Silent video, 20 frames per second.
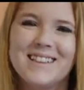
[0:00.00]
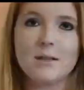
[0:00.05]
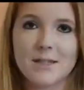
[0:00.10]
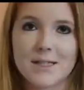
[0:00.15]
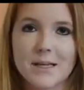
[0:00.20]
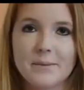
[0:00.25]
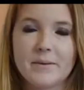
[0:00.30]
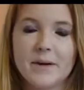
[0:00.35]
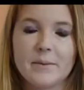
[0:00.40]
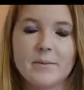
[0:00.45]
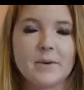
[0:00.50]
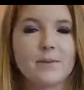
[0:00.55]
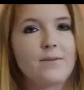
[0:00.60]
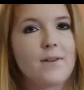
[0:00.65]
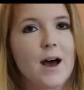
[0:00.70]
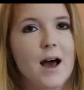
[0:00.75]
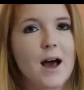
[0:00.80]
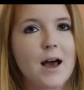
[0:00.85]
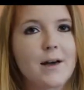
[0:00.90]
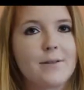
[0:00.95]
Tip number
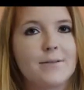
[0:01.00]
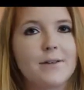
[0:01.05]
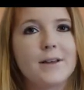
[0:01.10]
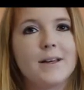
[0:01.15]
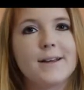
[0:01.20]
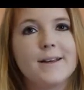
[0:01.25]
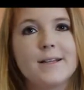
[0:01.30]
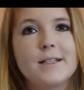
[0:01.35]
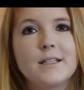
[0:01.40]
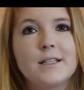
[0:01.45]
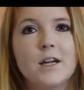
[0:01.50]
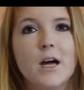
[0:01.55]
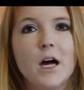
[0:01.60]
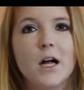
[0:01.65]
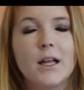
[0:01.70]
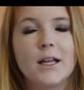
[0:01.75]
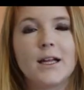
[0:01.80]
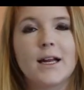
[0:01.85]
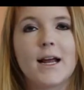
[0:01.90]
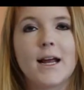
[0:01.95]
5,
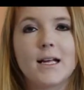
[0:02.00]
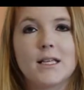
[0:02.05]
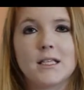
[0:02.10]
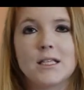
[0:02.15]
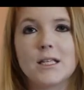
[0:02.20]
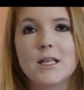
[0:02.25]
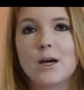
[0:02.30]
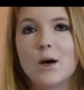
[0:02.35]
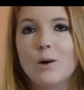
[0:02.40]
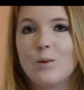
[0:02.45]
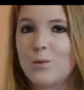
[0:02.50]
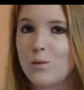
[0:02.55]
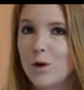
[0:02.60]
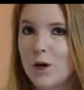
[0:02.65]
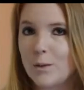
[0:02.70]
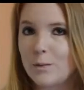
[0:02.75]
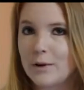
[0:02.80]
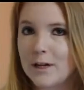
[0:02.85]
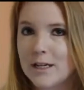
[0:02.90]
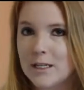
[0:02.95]
install an SEO
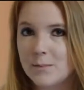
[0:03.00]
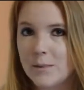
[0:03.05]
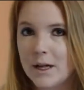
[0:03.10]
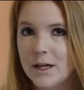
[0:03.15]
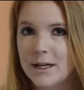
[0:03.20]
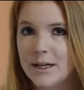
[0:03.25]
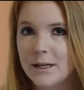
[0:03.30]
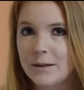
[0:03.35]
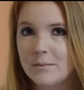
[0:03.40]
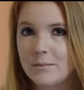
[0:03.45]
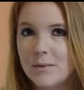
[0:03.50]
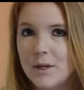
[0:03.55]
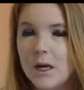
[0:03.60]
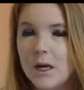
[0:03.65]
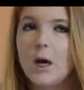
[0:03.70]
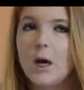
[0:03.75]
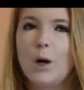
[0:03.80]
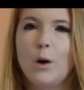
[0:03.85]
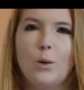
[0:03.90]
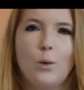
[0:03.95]
WordPress plugin.
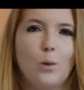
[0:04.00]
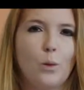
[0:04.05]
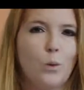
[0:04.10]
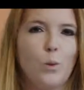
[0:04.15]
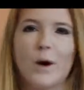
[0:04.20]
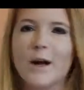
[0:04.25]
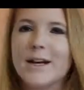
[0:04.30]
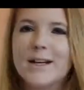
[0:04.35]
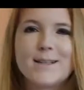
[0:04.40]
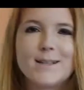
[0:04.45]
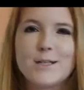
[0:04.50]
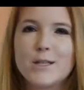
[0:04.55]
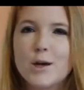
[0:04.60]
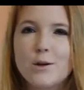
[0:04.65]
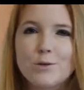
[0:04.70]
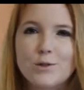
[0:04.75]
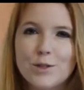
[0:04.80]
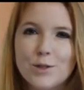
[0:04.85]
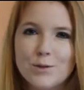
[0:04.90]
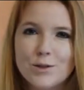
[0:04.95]
What is
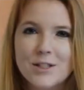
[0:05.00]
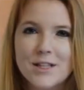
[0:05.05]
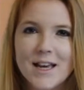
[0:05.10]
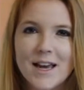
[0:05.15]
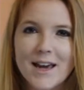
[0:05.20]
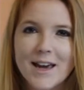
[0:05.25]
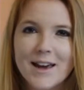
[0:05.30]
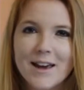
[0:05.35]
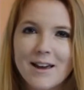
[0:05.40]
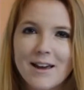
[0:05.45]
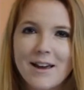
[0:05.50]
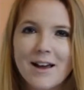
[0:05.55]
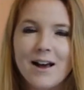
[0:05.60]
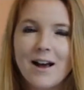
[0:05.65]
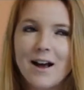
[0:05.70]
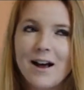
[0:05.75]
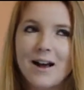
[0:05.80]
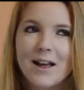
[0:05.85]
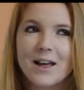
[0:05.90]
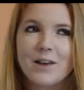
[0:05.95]
Yoast, you say?
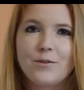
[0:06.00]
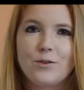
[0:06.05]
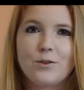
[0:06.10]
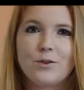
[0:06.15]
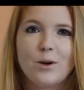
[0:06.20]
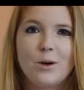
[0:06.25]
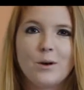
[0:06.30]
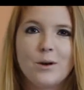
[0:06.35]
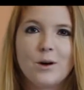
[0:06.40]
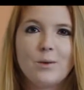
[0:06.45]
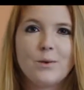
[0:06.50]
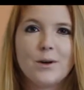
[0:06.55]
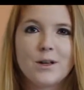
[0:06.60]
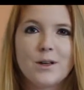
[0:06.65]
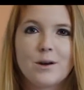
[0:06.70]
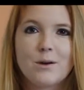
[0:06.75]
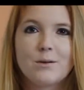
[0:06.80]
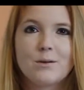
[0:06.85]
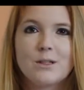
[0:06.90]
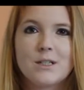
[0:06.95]
If you don't know what
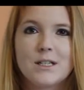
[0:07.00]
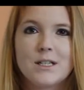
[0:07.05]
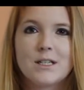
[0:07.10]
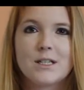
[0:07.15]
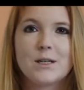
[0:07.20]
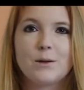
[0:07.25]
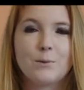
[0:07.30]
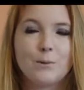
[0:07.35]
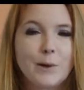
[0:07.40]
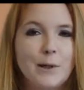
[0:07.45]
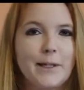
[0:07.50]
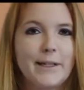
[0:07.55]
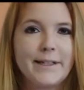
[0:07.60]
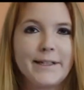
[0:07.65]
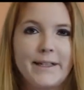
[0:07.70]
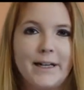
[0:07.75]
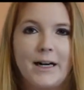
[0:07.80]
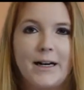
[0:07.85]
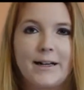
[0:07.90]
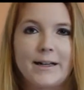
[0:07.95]
Yoast is, you really
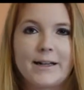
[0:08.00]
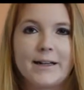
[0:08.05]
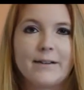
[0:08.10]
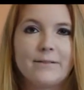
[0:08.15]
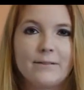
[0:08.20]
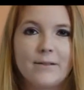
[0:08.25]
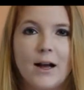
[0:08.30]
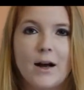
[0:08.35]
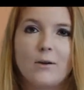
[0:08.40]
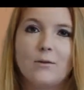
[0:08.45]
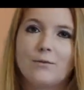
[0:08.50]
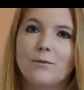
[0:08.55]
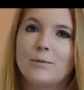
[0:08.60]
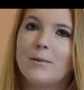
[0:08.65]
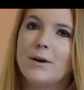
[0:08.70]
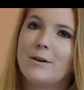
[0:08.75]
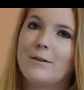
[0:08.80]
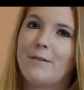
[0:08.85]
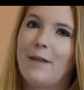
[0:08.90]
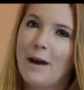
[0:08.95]
gotta get out
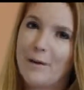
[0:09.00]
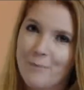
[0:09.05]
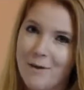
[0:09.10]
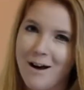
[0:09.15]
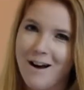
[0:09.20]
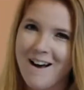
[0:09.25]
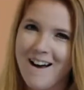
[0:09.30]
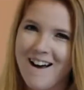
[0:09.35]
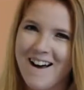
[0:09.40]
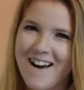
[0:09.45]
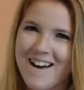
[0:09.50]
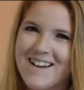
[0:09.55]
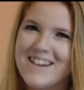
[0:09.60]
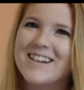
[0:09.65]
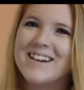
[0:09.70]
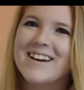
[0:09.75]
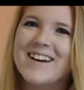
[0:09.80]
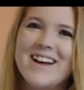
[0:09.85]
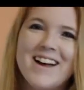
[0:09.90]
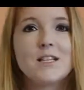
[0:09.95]
from under that
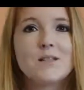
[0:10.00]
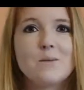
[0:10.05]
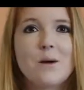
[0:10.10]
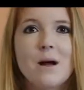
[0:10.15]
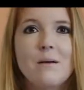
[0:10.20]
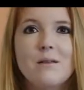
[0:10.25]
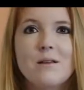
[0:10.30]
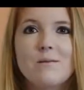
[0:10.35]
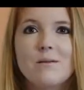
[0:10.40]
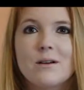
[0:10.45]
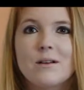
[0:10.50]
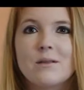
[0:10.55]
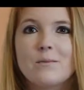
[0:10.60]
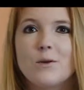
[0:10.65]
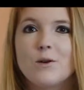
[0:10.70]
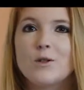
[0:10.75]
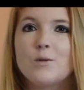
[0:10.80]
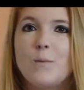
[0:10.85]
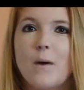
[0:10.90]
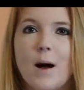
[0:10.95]
rock. It's probably one of the
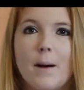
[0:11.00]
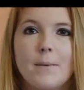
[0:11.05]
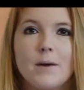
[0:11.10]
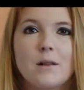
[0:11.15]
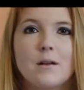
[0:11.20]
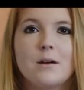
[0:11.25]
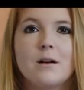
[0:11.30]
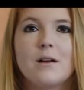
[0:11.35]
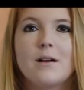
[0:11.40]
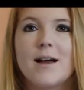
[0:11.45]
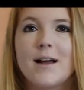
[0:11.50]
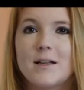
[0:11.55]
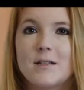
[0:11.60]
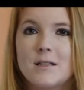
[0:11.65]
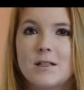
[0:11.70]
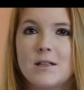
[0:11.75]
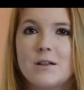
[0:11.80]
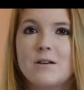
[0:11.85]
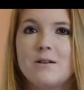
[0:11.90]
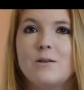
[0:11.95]
most popular
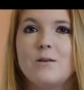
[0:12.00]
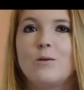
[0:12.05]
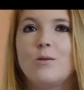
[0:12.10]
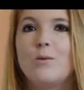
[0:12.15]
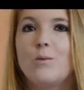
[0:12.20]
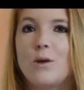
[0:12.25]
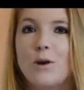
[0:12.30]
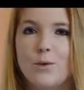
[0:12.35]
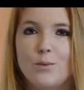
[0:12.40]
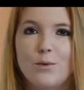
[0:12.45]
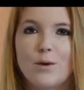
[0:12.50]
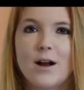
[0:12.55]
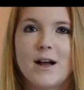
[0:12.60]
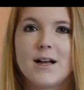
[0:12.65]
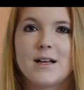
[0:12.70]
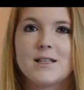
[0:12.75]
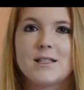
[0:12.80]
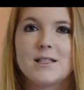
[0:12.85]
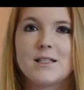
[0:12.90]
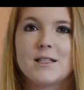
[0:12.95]
SEO
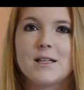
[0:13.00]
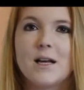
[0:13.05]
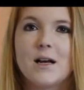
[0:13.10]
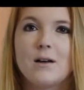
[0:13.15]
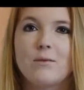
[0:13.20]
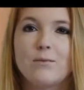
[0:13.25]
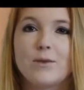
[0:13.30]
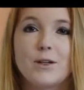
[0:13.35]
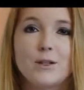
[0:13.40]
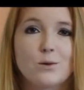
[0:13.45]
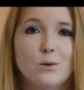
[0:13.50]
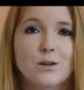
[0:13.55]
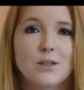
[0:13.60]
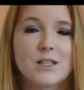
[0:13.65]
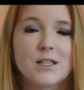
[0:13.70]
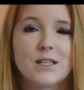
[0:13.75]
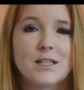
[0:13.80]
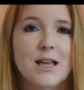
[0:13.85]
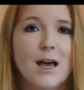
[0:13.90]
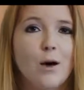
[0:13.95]
WordPress
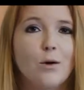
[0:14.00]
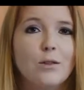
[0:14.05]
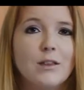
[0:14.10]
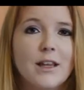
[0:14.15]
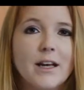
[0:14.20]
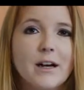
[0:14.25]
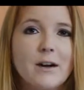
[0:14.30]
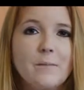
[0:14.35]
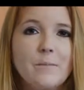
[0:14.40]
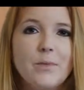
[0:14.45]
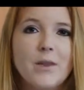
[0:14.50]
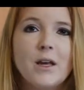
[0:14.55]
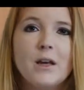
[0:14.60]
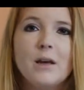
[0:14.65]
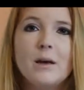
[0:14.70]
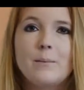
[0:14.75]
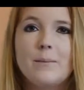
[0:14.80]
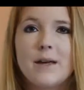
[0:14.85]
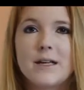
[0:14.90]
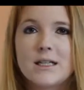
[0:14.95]
resources out there.
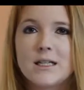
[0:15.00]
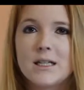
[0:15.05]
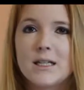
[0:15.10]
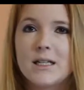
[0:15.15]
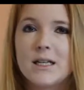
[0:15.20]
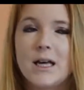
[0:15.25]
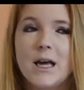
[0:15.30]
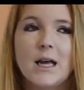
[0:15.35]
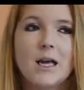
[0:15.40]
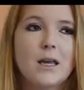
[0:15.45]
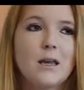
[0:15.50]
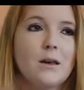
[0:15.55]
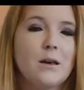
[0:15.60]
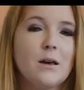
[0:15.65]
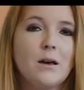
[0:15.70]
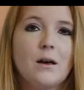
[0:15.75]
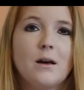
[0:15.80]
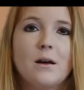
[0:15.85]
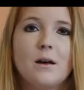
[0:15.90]
Basically, you